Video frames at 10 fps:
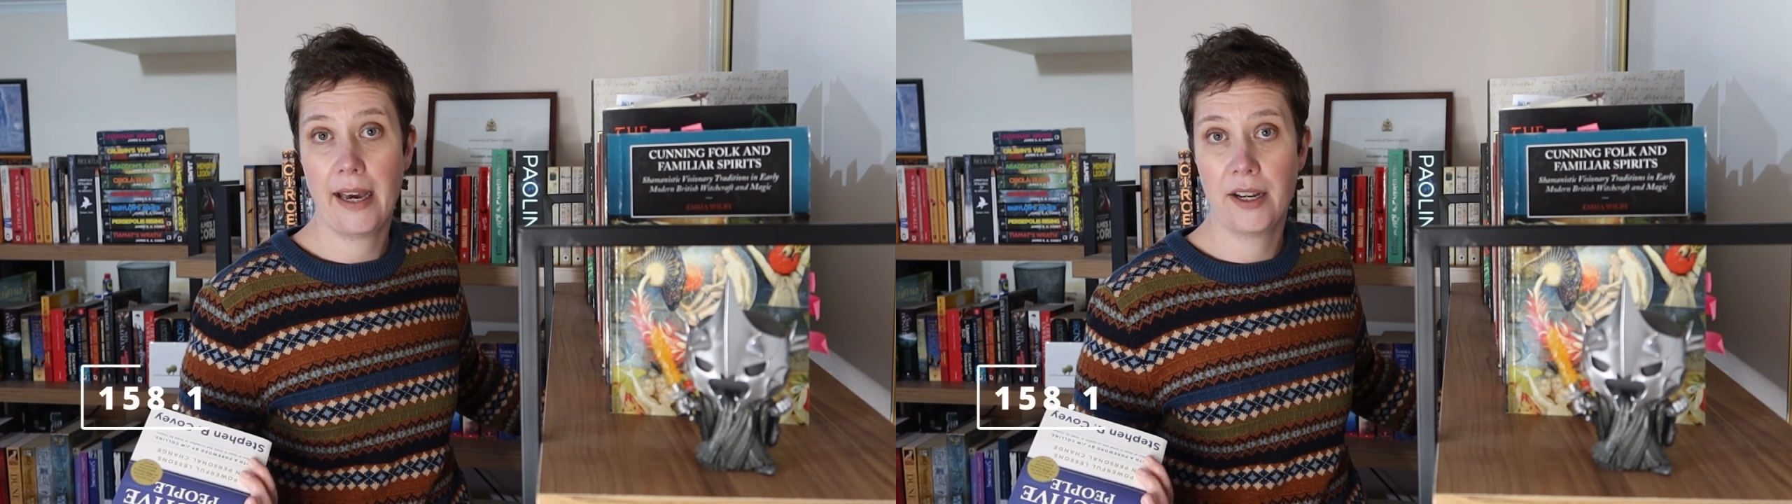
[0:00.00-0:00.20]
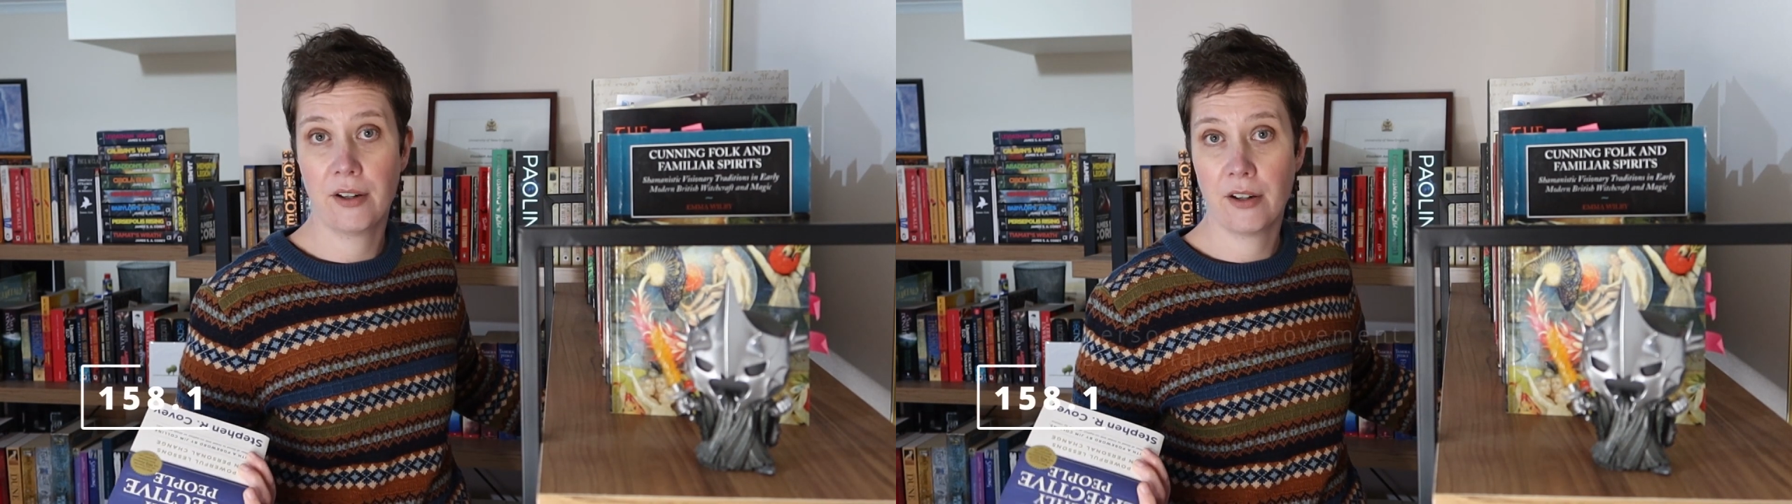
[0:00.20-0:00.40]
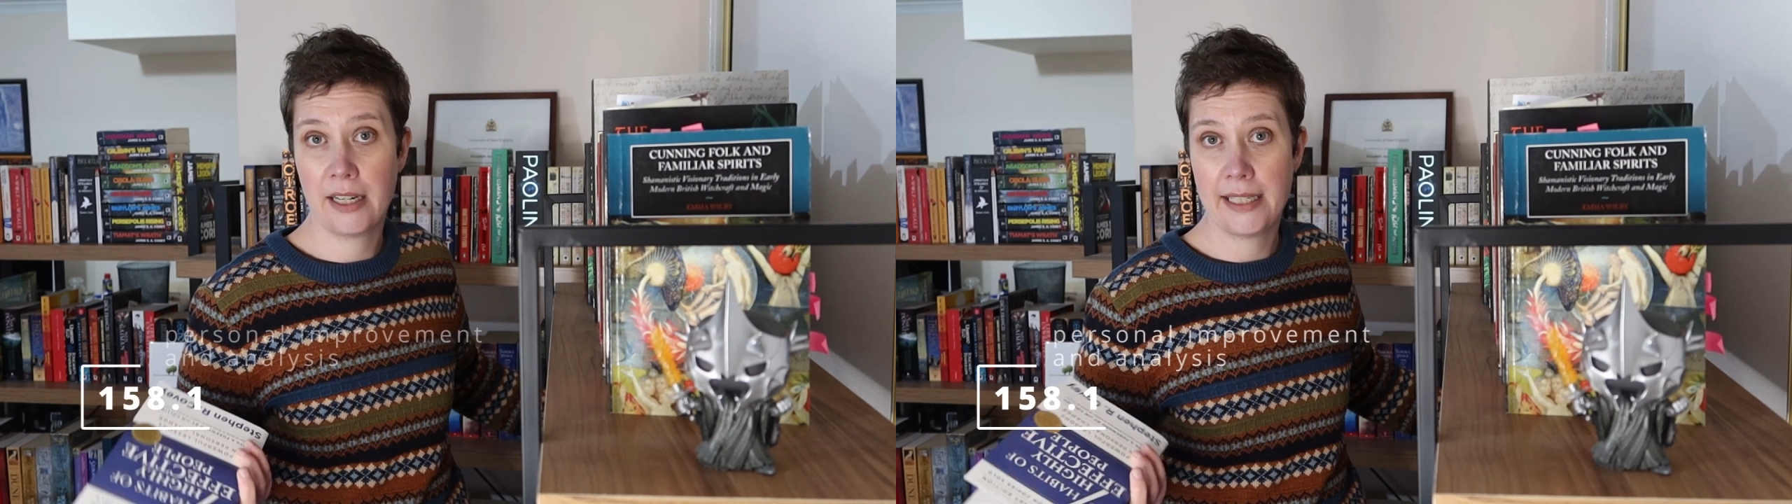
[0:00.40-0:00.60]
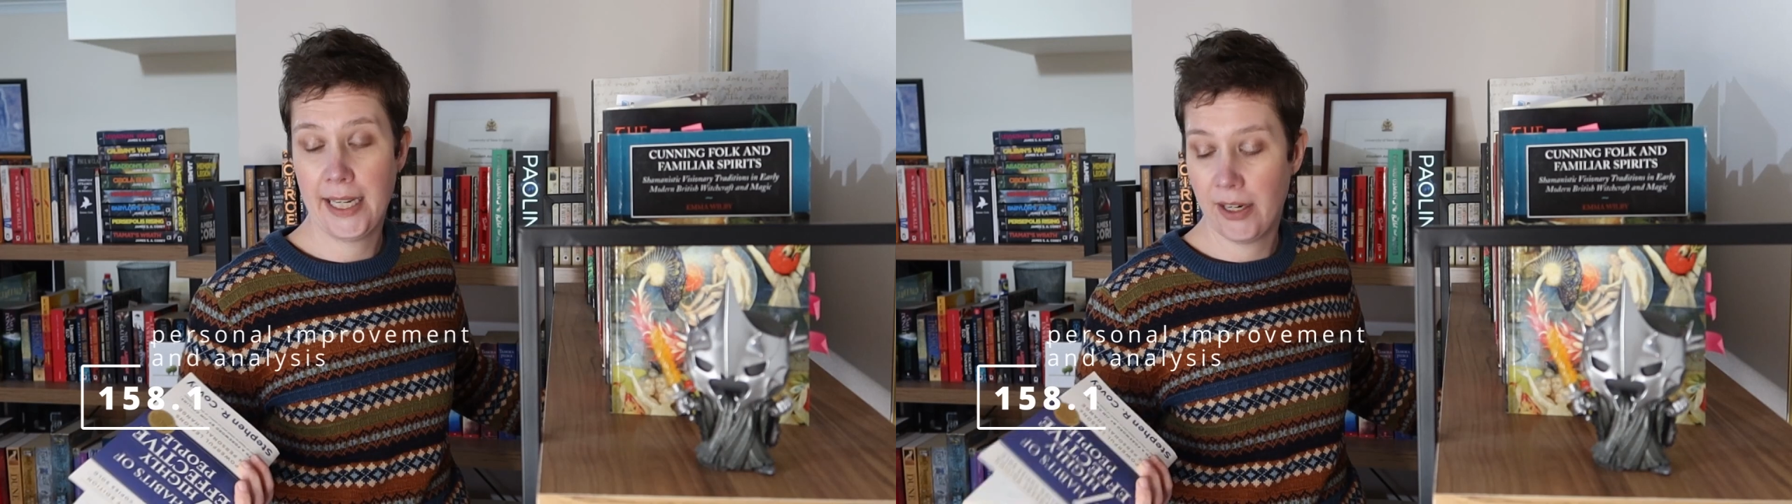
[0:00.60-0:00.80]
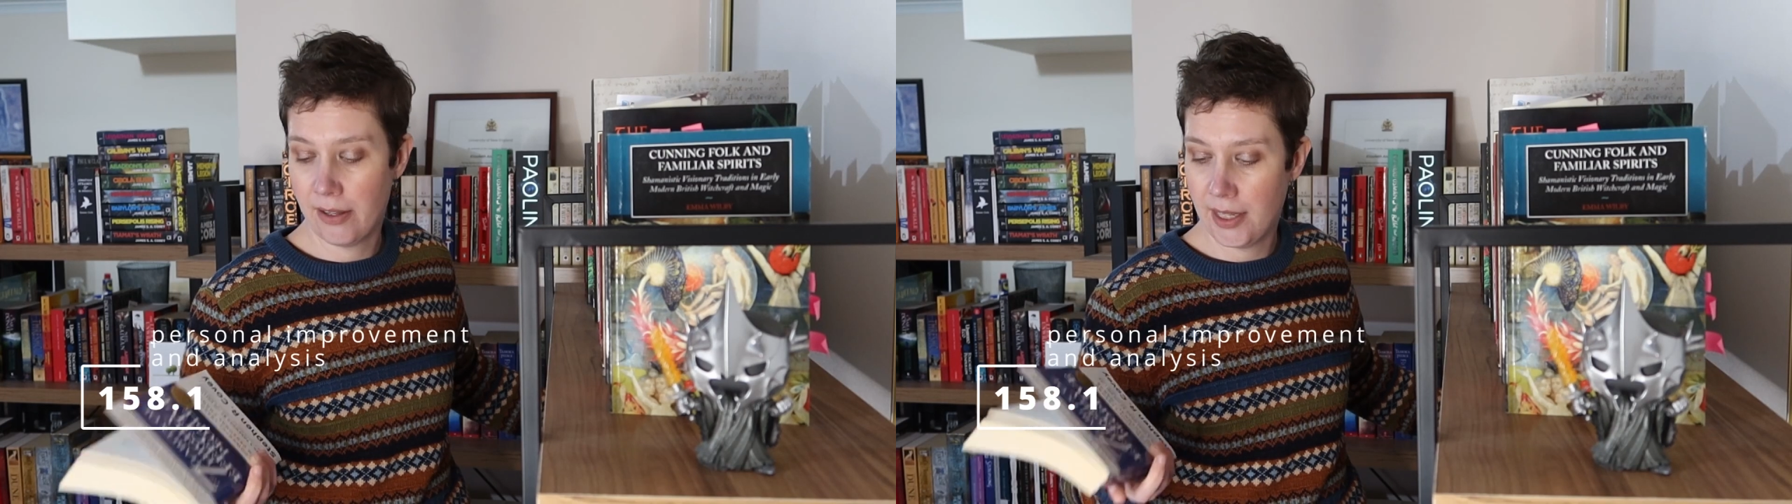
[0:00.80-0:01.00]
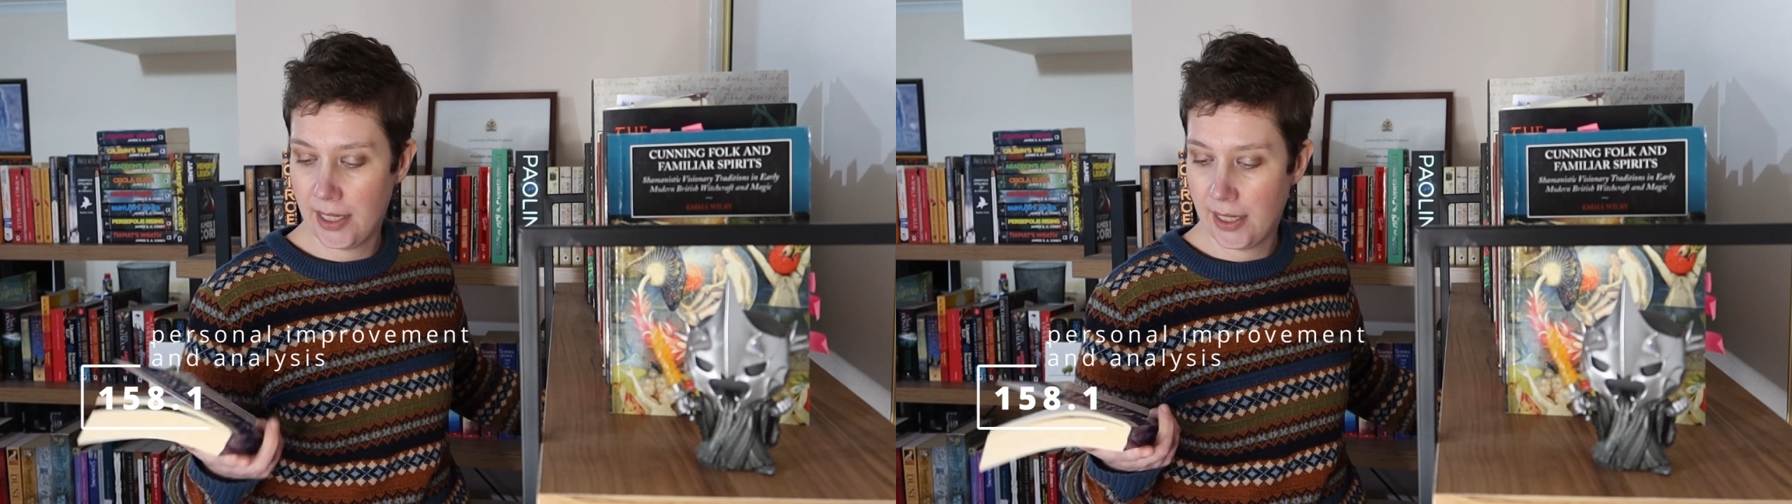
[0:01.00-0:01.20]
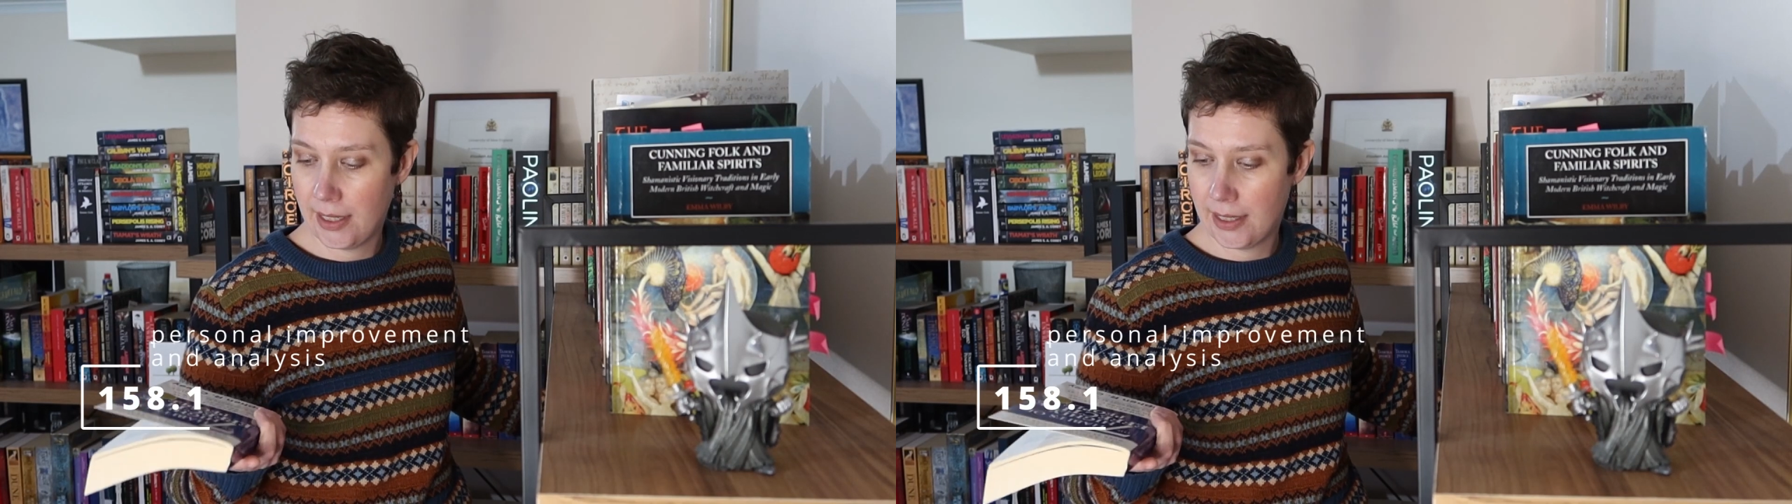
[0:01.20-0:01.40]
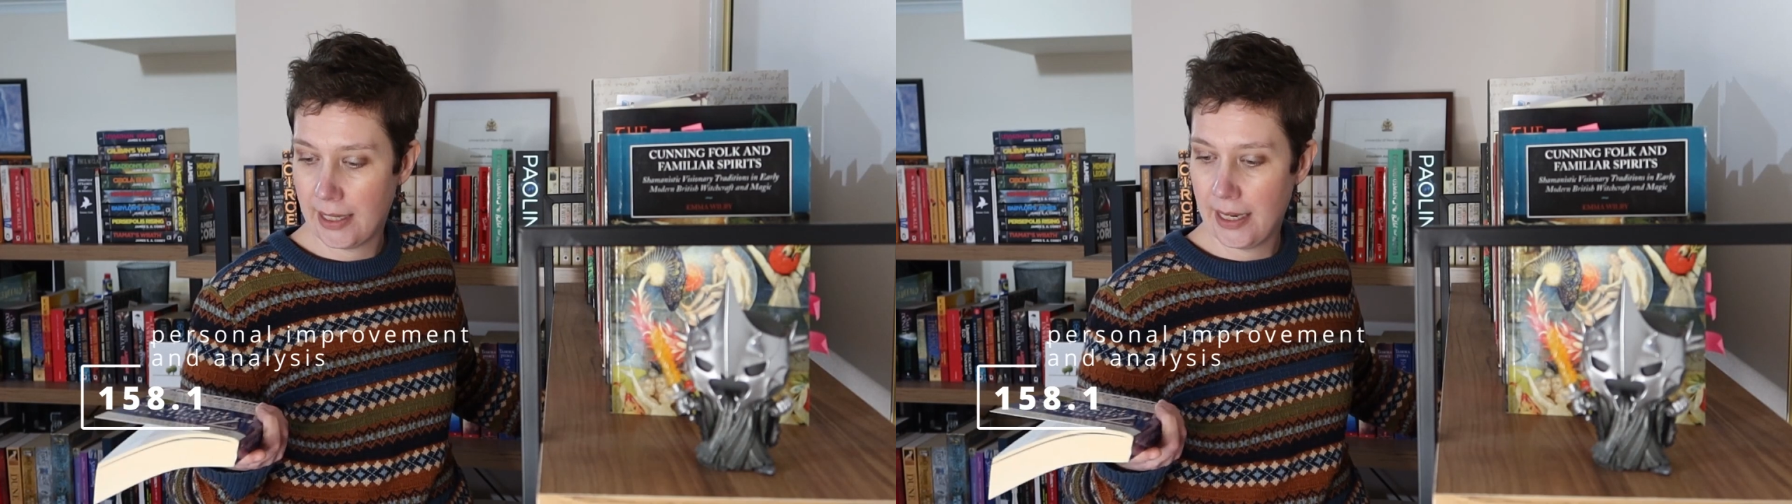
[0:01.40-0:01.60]
categorized here in the
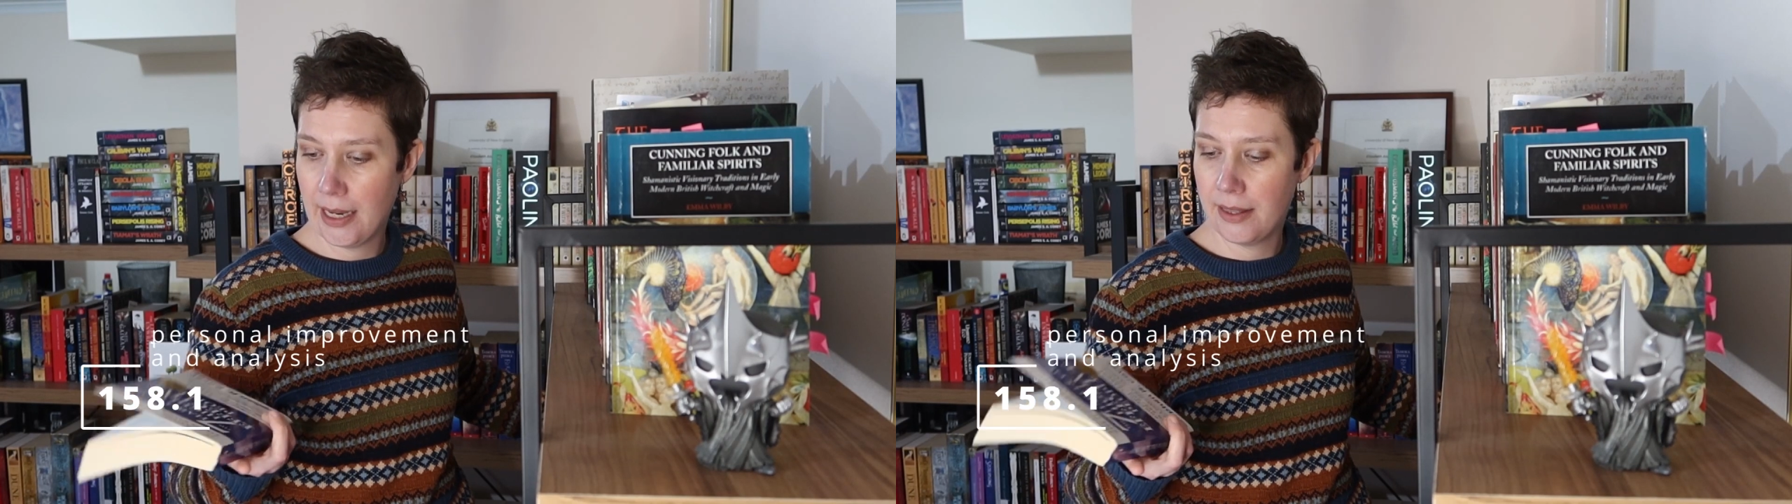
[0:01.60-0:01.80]
DDC,